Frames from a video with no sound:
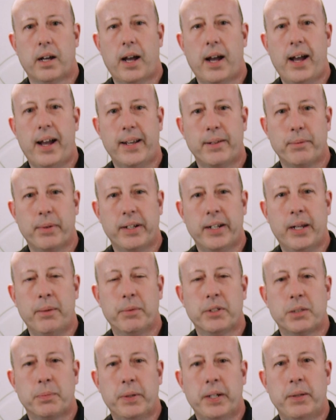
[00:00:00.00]
Hi, my name
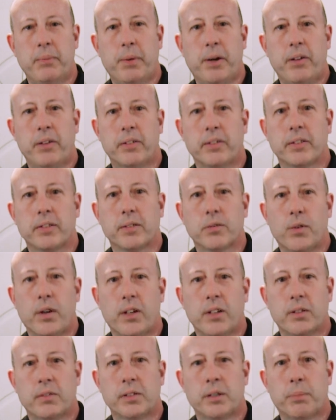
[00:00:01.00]
is Pete Barton.
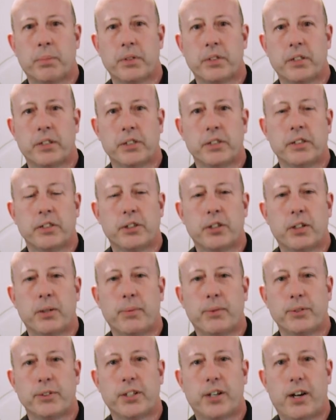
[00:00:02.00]
Welcome to Precision
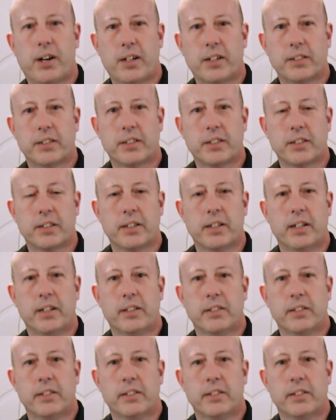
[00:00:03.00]
Turbo Talks.